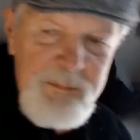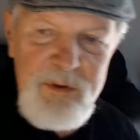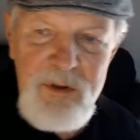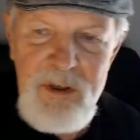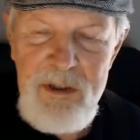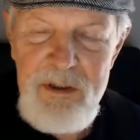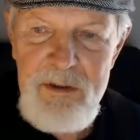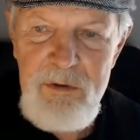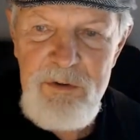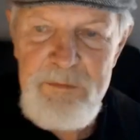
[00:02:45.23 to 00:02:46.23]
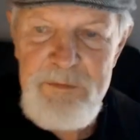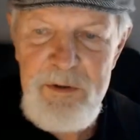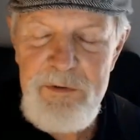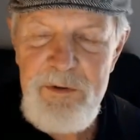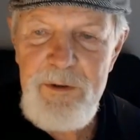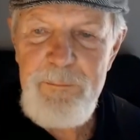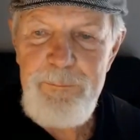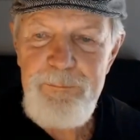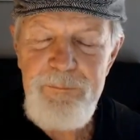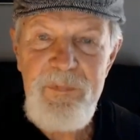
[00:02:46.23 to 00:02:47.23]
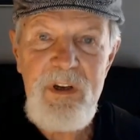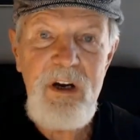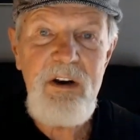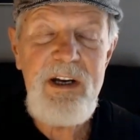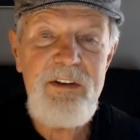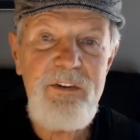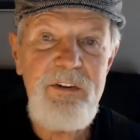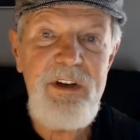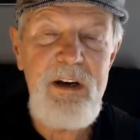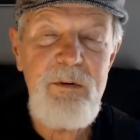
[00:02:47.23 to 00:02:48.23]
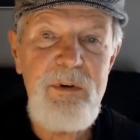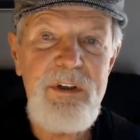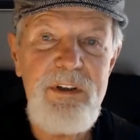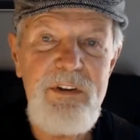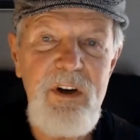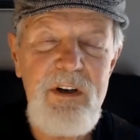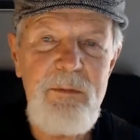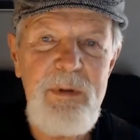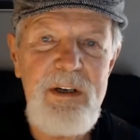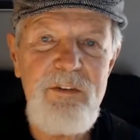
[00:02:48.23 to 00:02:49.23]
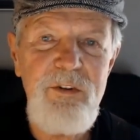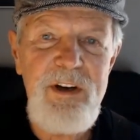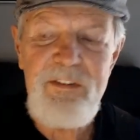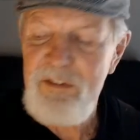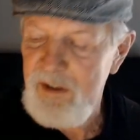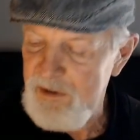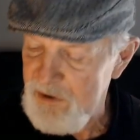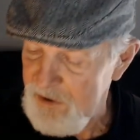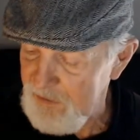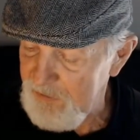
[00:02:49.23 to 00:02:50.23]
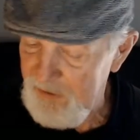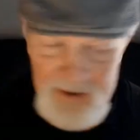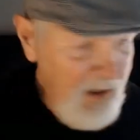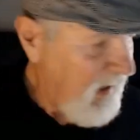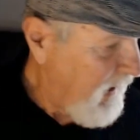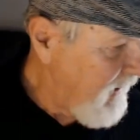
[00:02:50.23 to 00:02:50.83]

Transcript: you ought to use a filter. All right, so now we're going to talk about translations. I